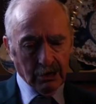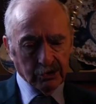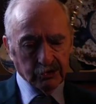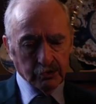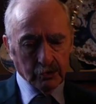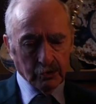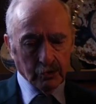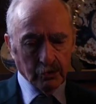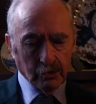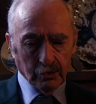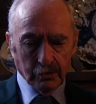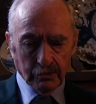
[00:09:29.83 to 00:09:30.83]

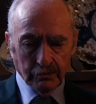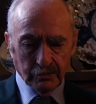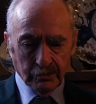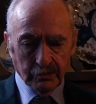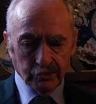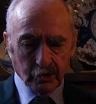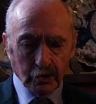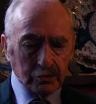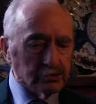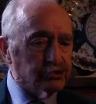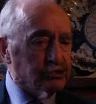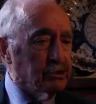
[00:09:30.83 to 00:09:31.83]
So
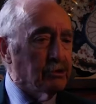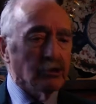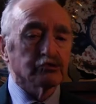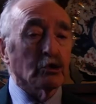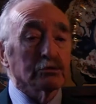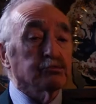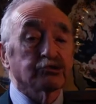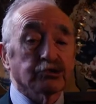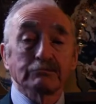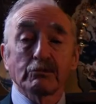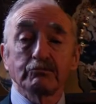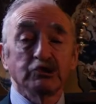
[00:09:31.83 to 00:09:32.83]
Donald was
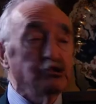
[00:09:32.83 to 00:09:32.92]
someone we